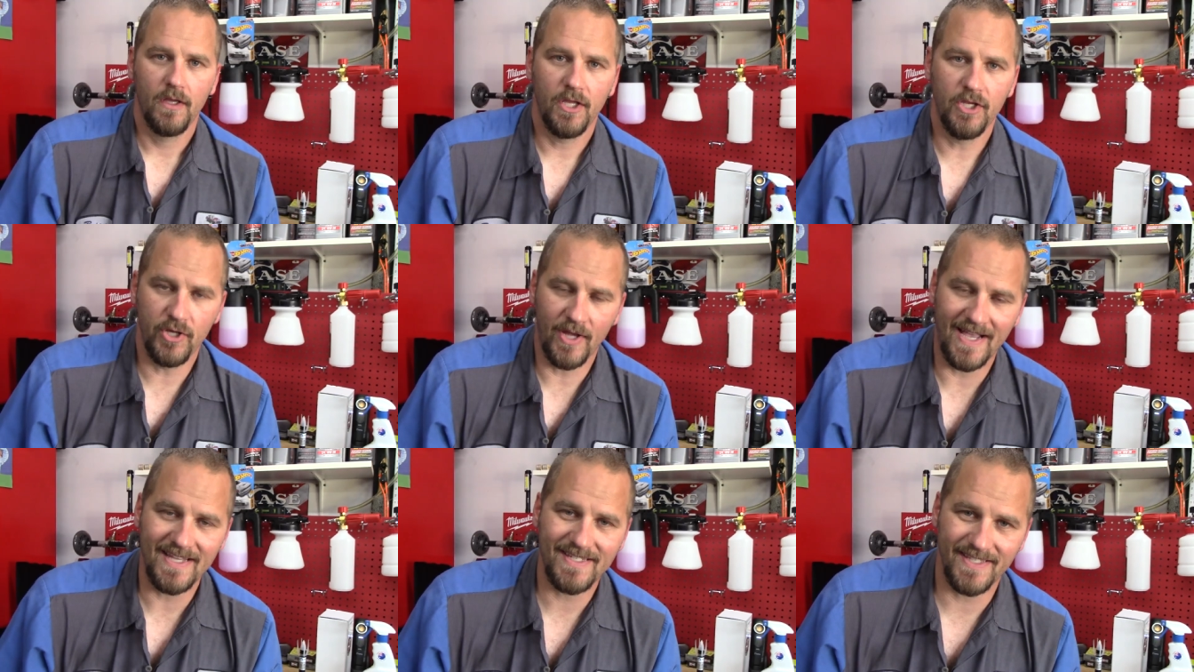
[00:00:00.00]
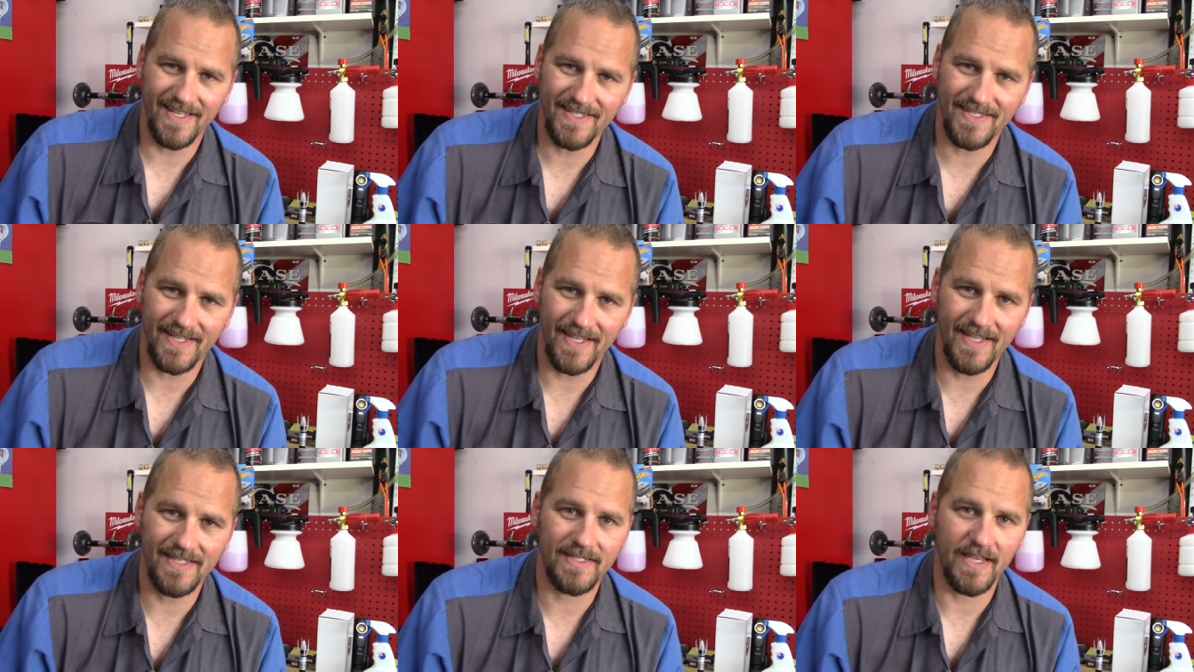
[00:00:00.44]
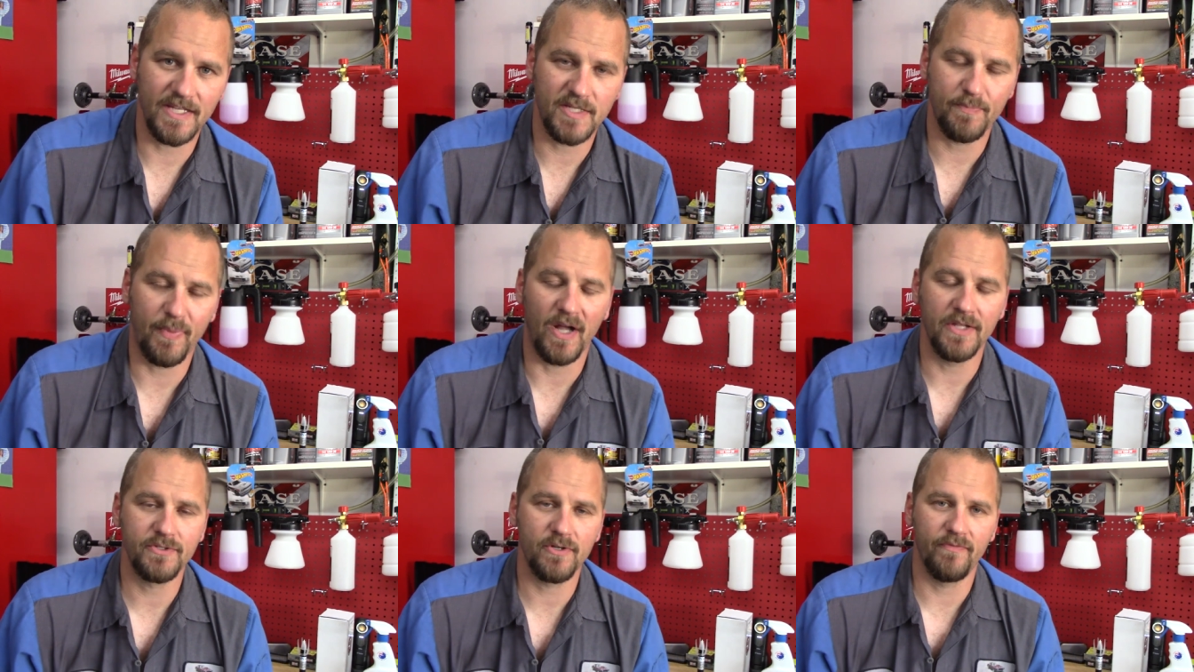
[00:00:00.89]
And you guys, this is a
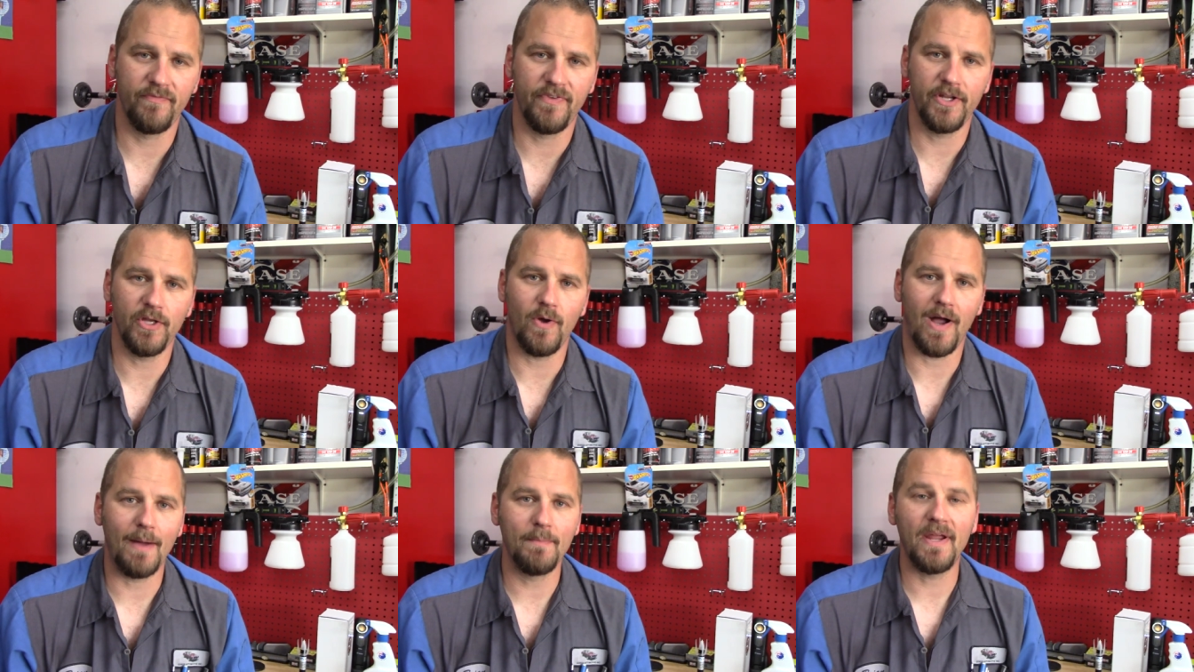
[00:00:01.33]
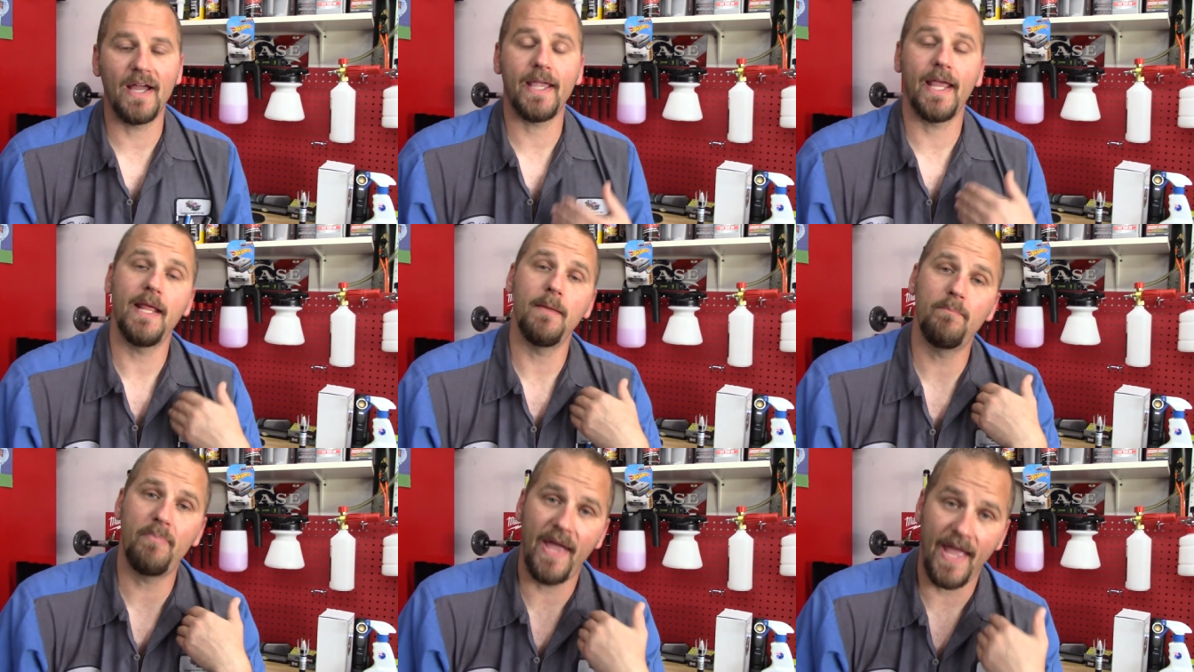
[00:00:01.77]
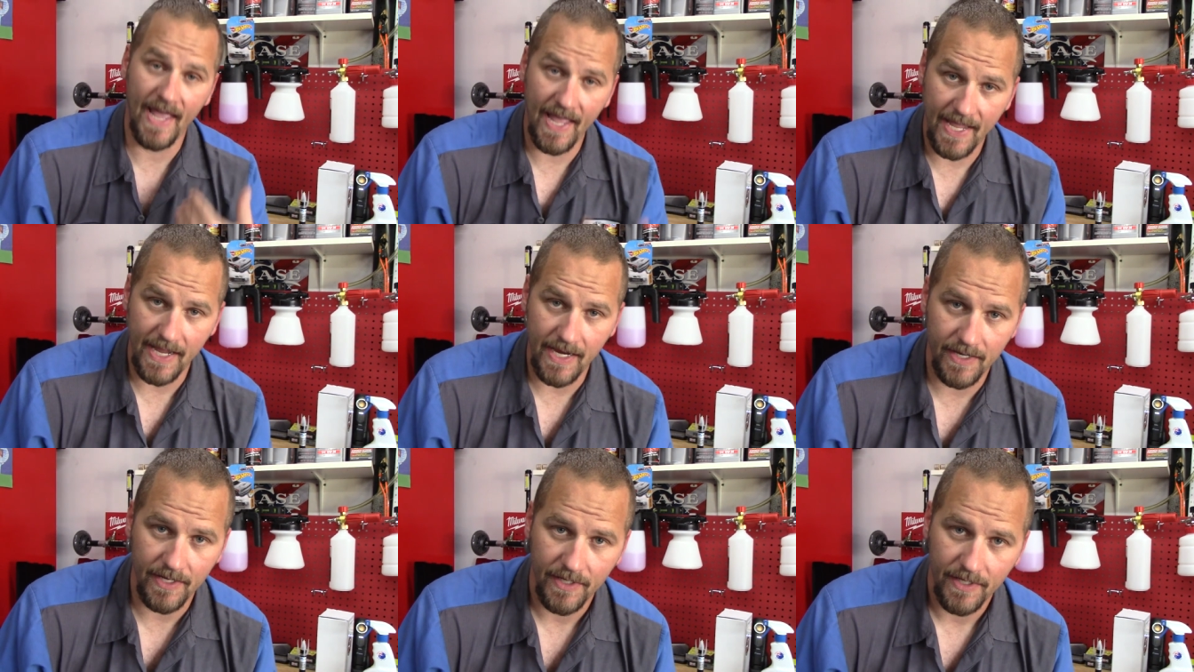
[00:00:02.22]
sponsored video. I'm not getting
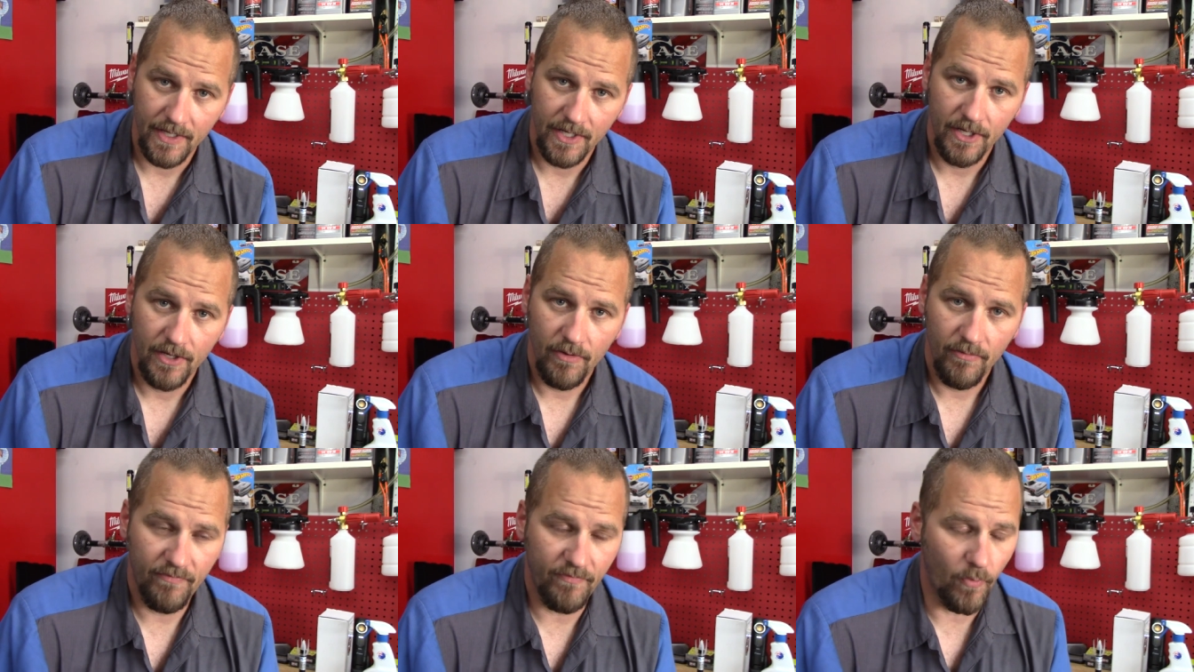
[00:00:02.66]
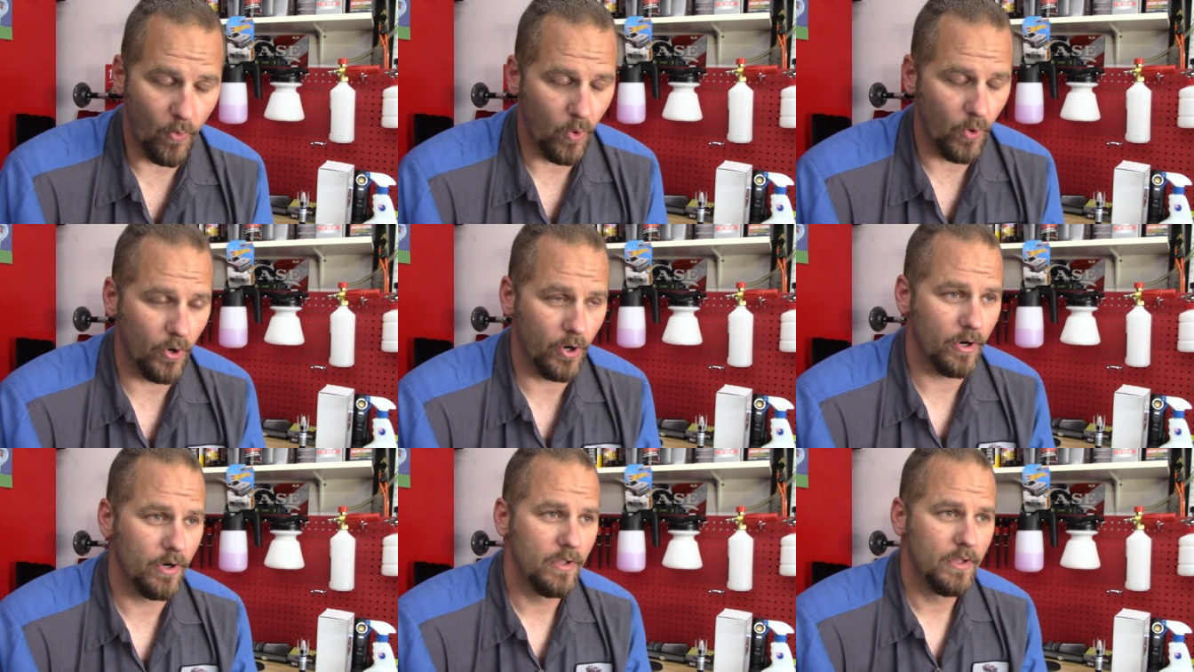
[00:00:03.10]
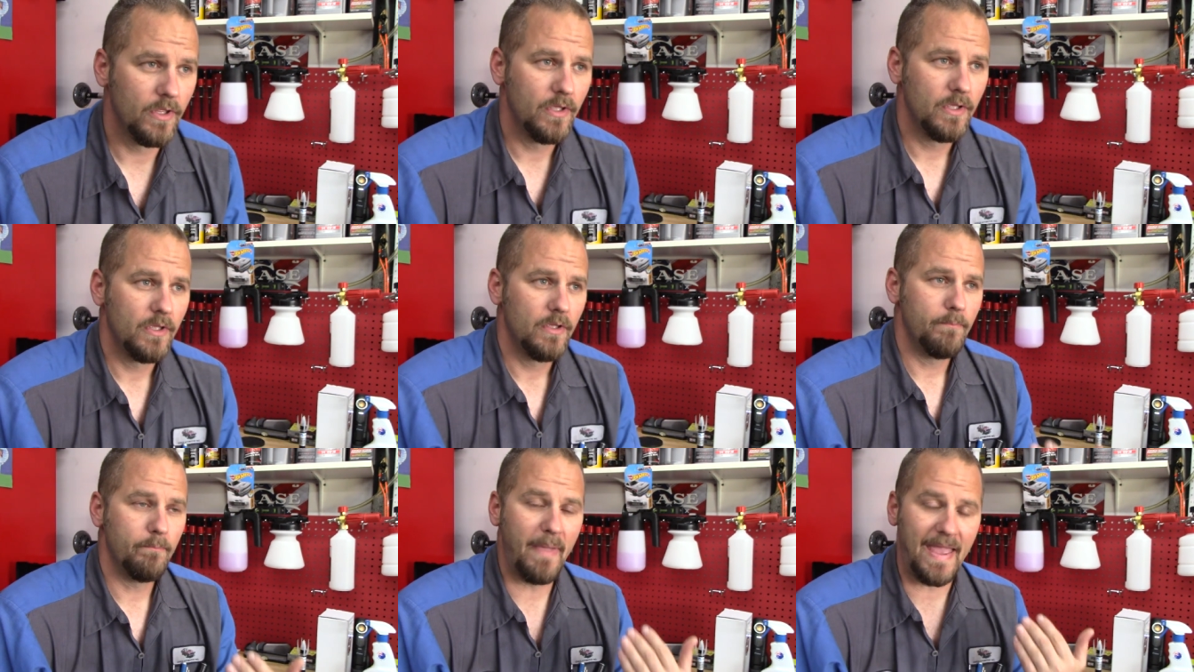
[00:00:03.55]
paid for
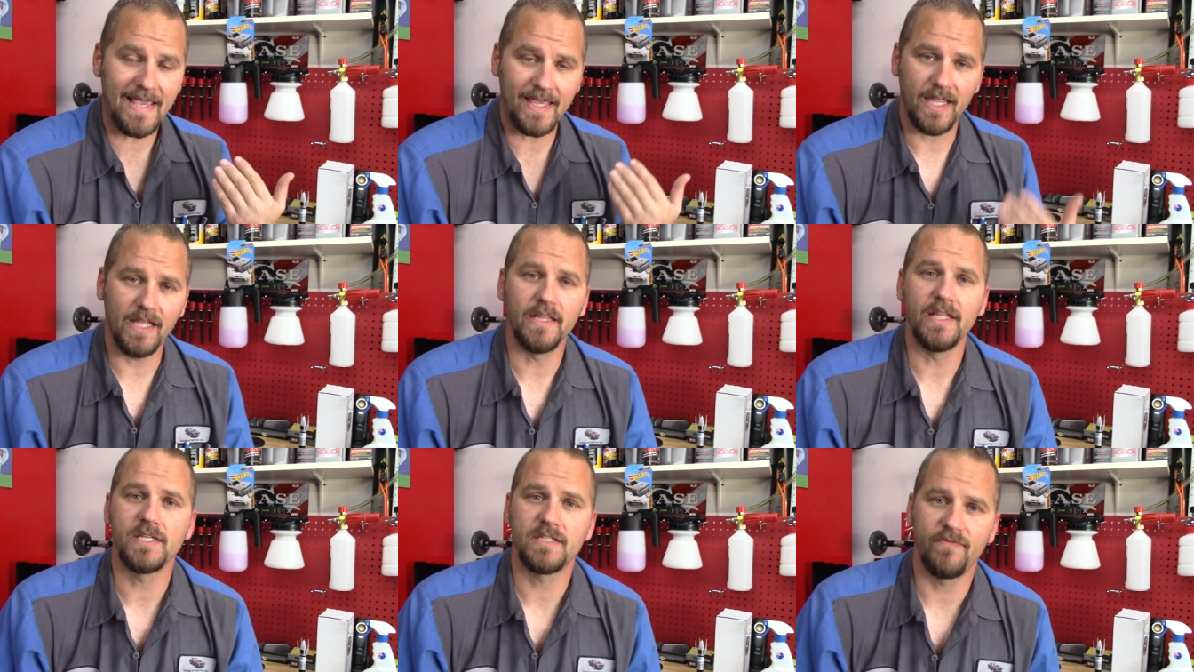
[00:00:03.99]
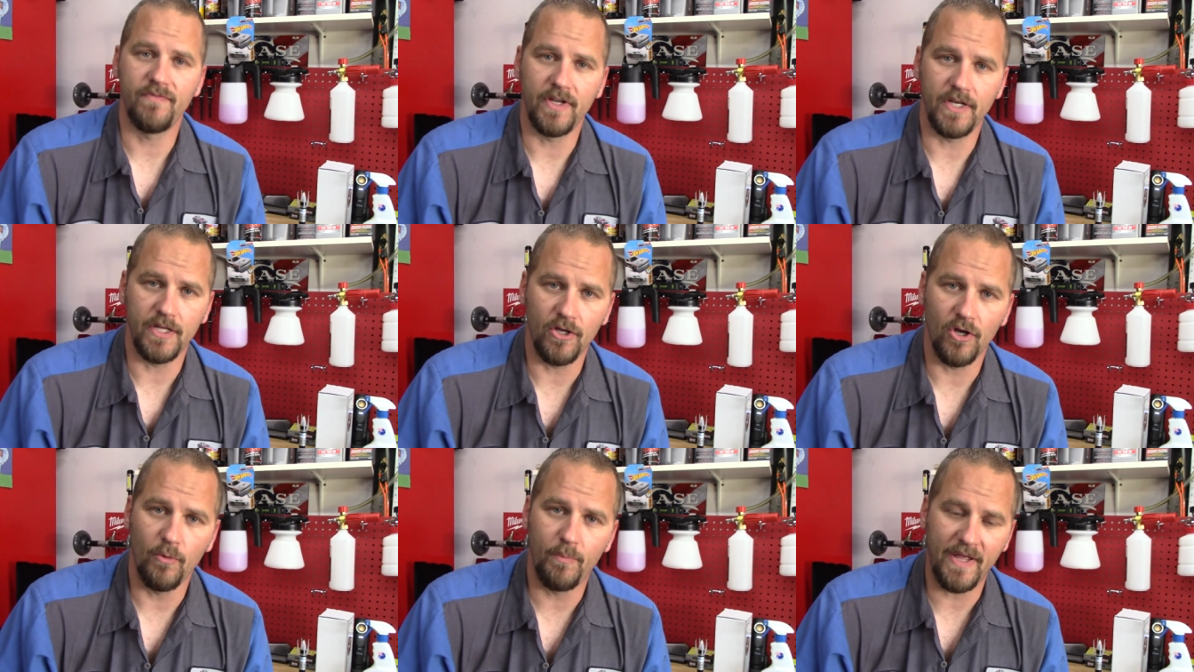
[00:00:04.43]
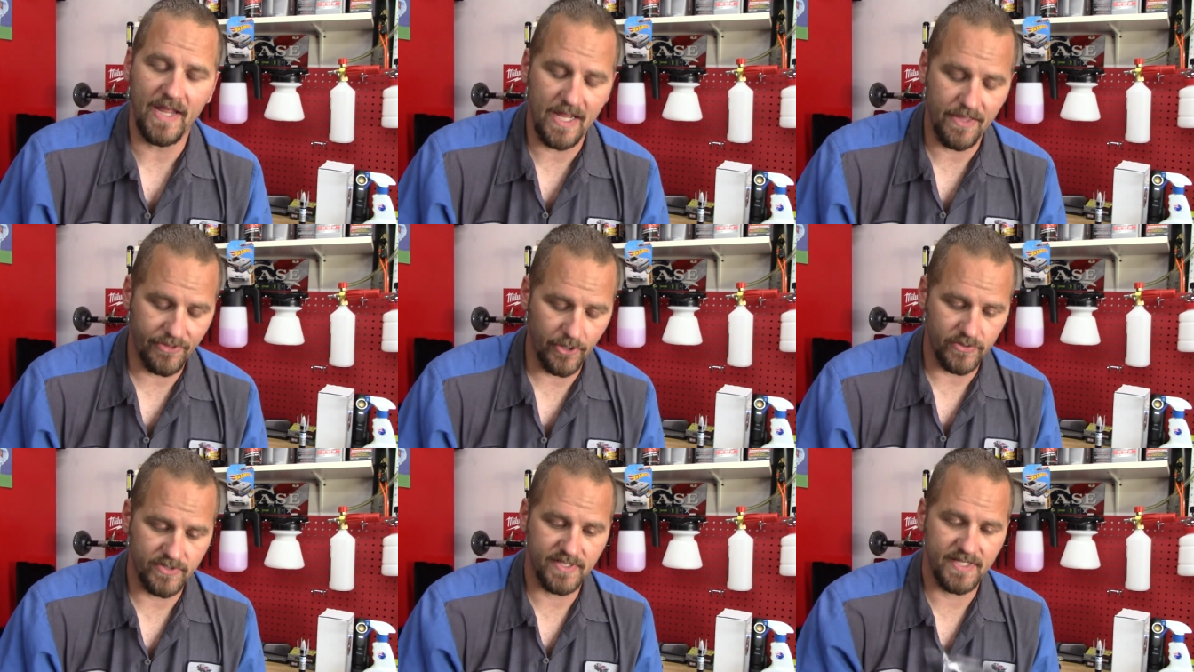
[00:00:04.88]
making this video, but
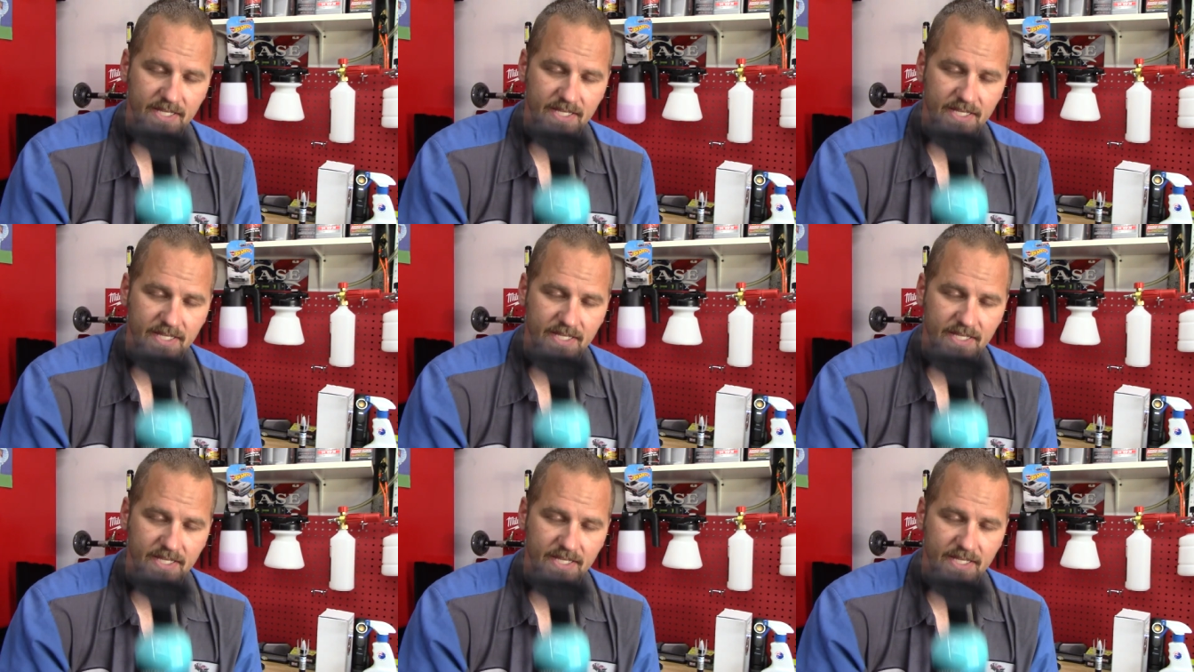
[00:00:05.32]
Ethos